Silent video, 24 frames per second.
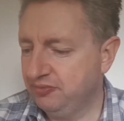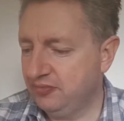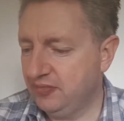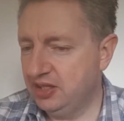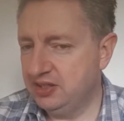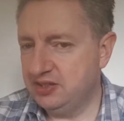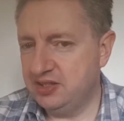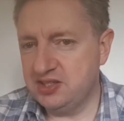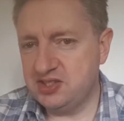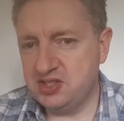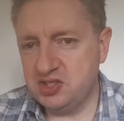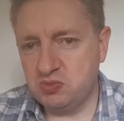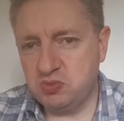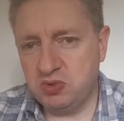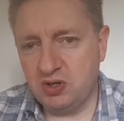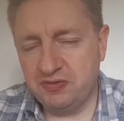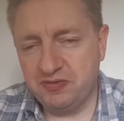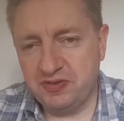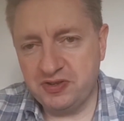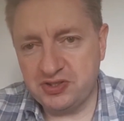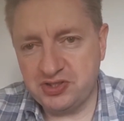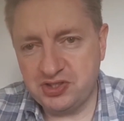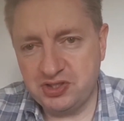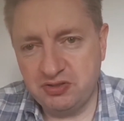And this is what I
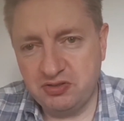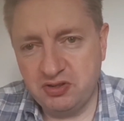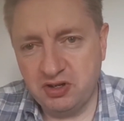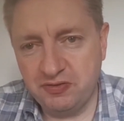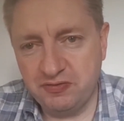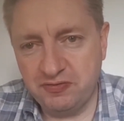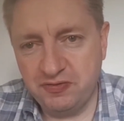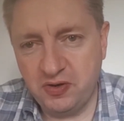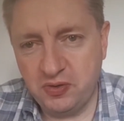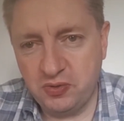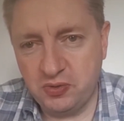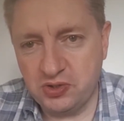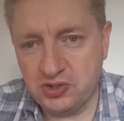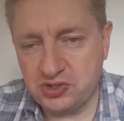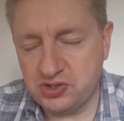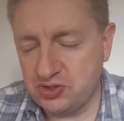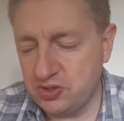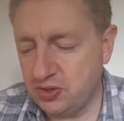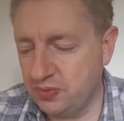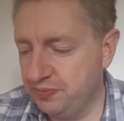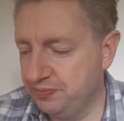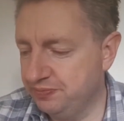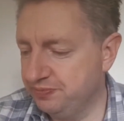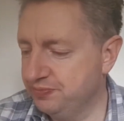feel so you've got to focus
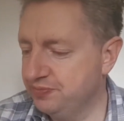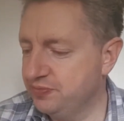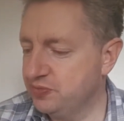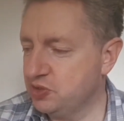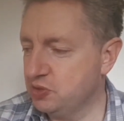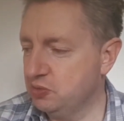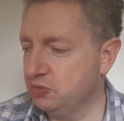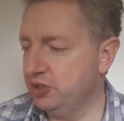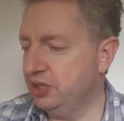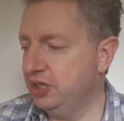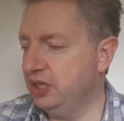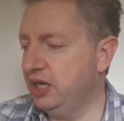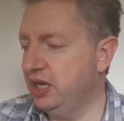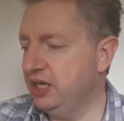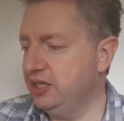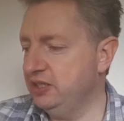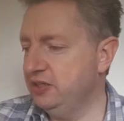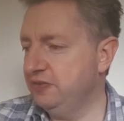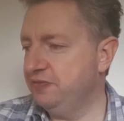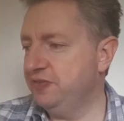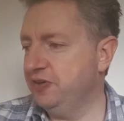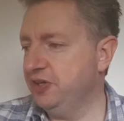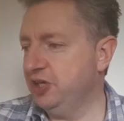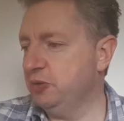on. So I'm going to let
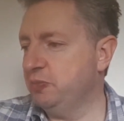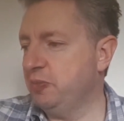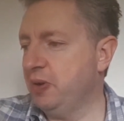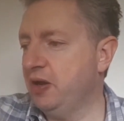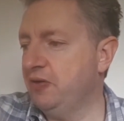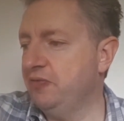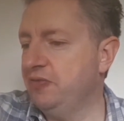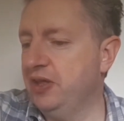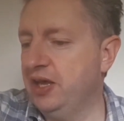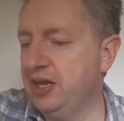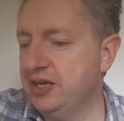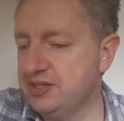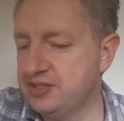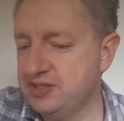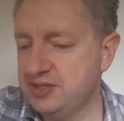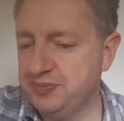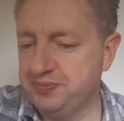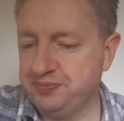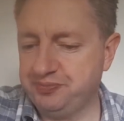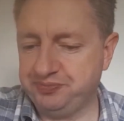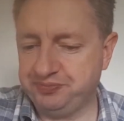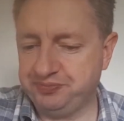you think about that.